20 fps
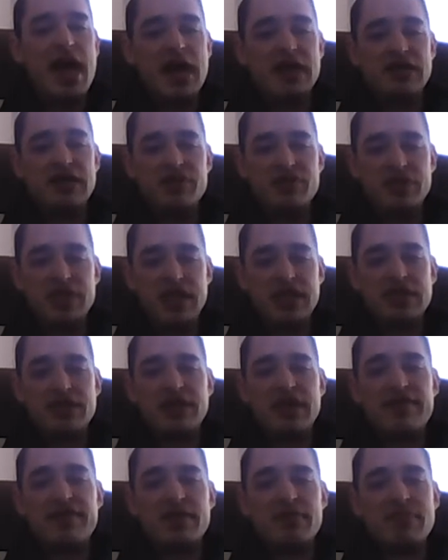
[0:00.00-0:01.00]
And you need a
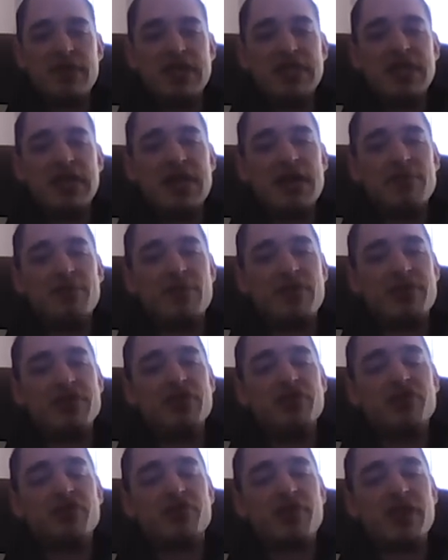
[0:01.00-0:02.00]
living medium where
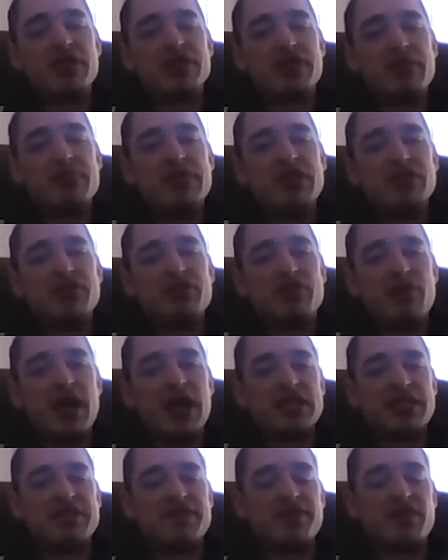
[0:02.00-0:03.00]
nutrients can be
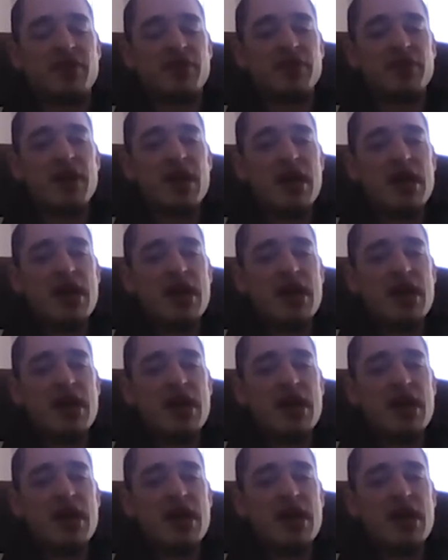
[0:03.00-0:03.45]
transferred